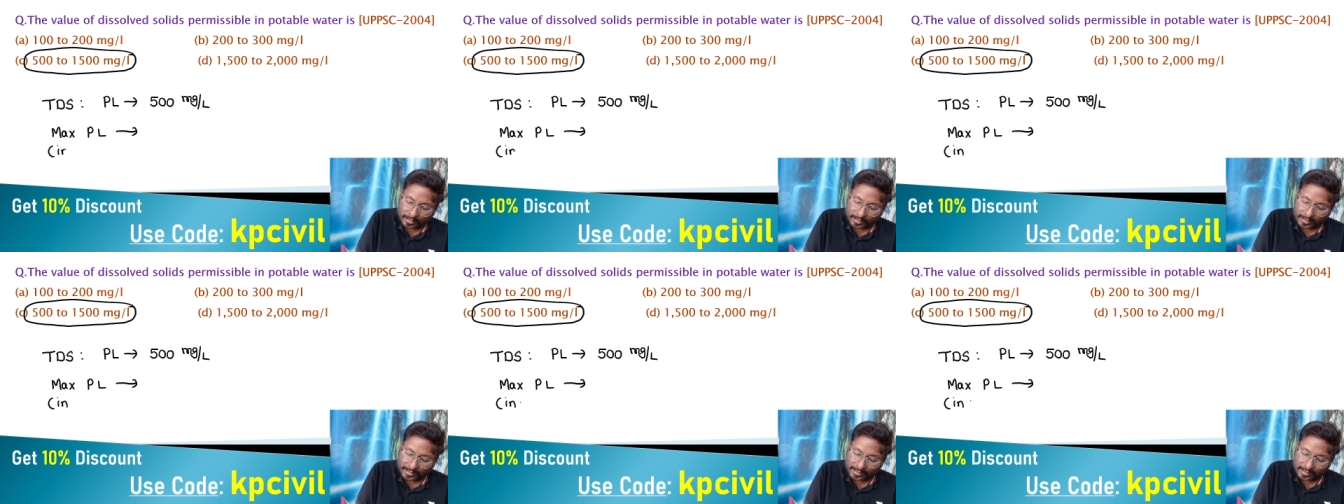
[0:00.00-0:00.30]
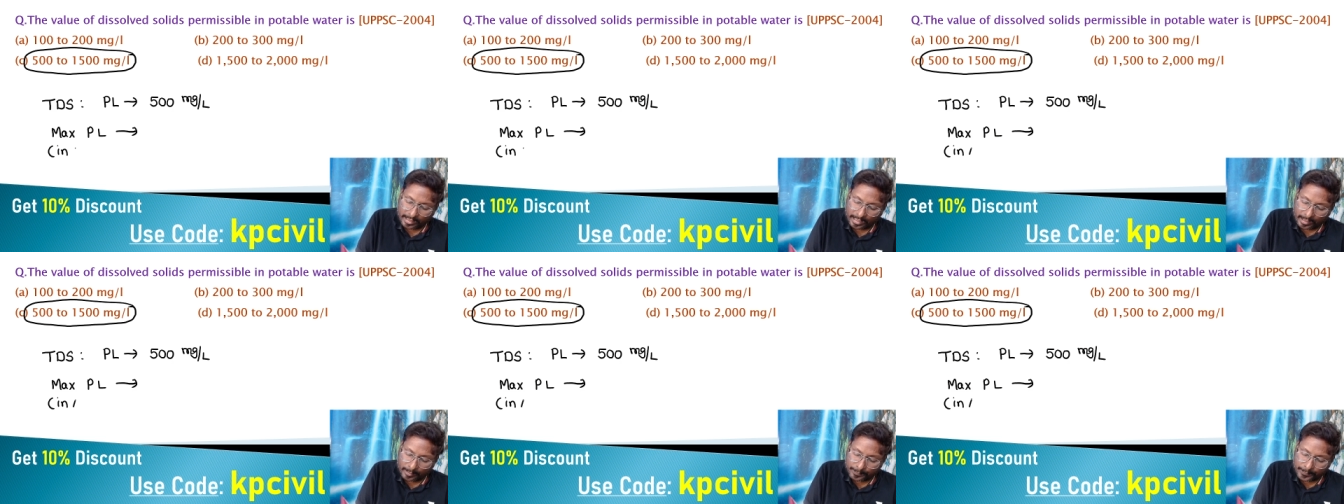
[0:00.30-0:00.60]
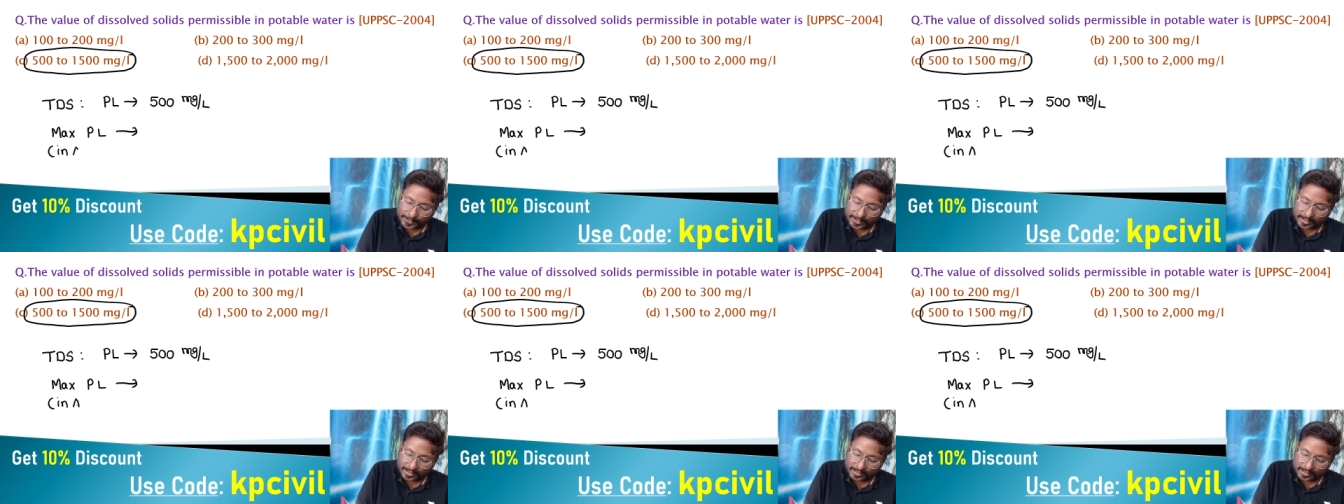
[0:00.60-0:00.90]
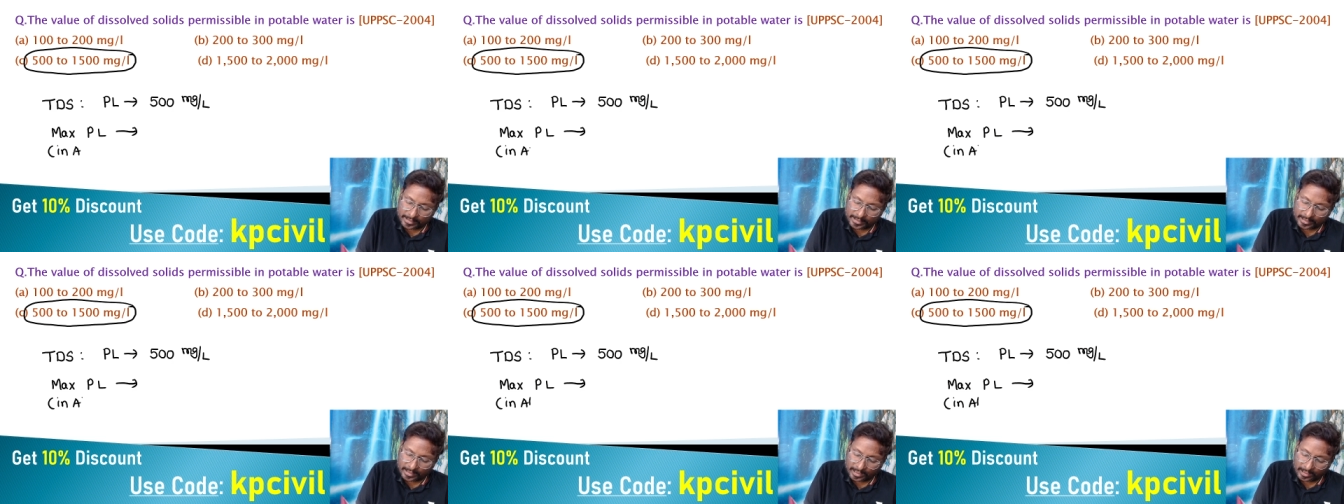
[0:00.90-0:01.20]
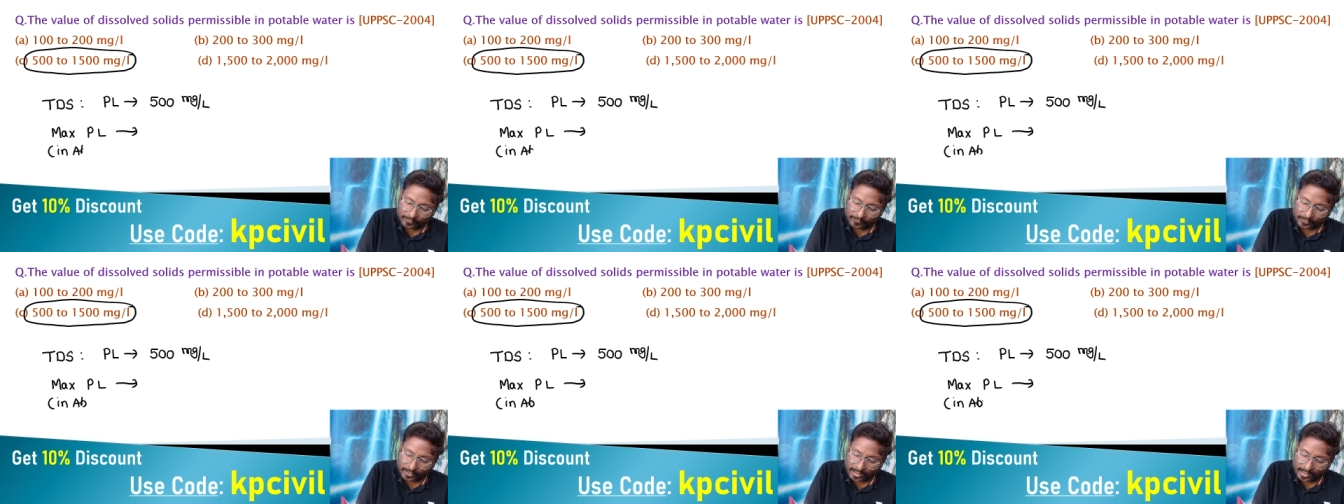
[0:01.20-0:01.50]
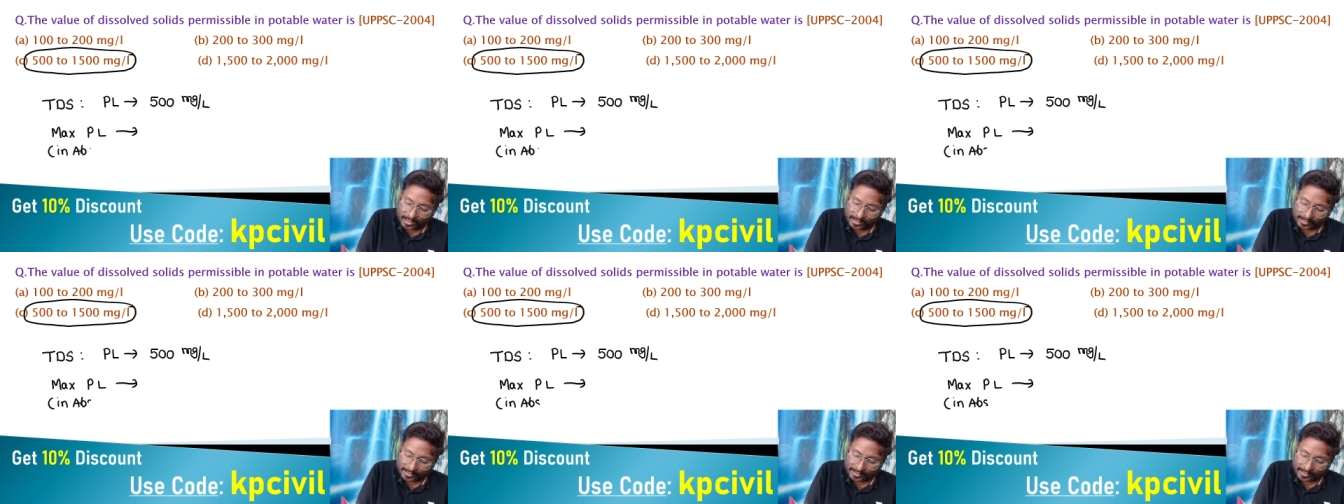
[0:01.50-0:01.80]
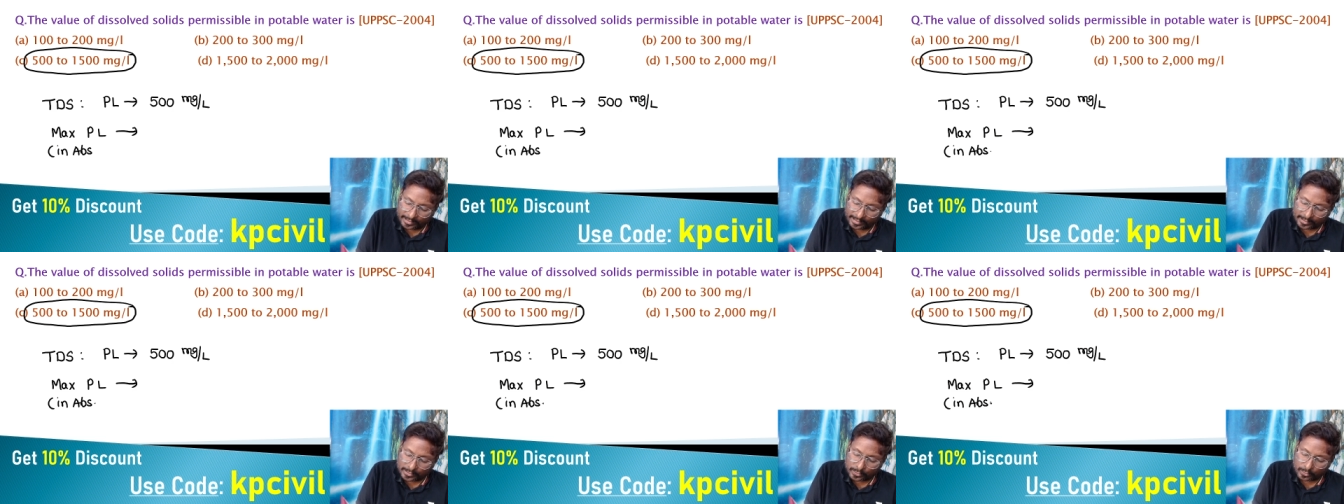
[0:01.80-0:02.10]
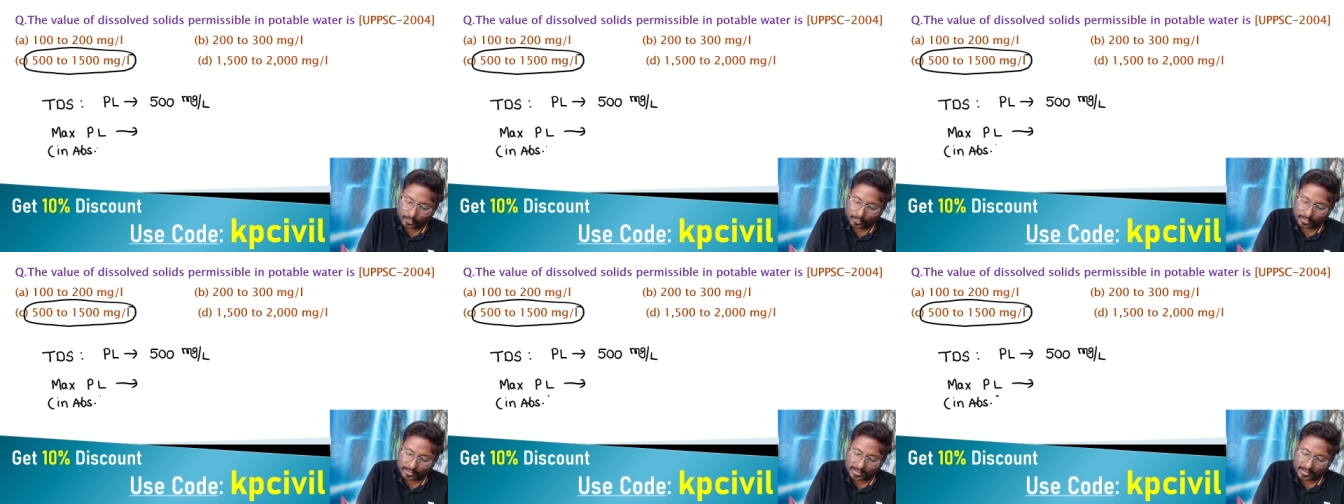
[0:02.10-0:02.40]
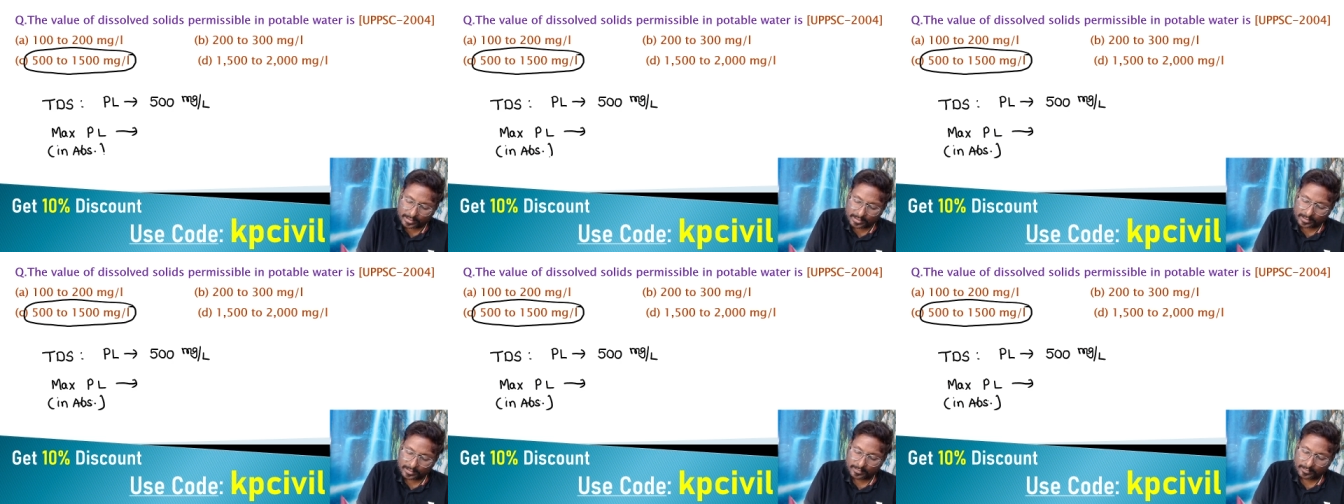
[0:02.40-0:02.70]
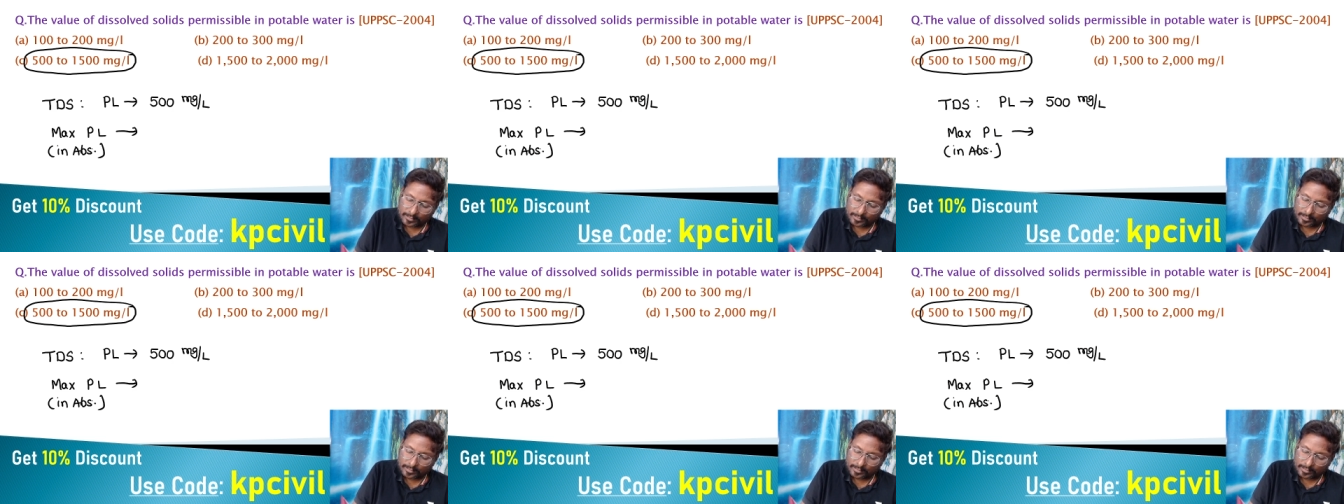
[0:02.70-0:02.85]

in absence of alternate source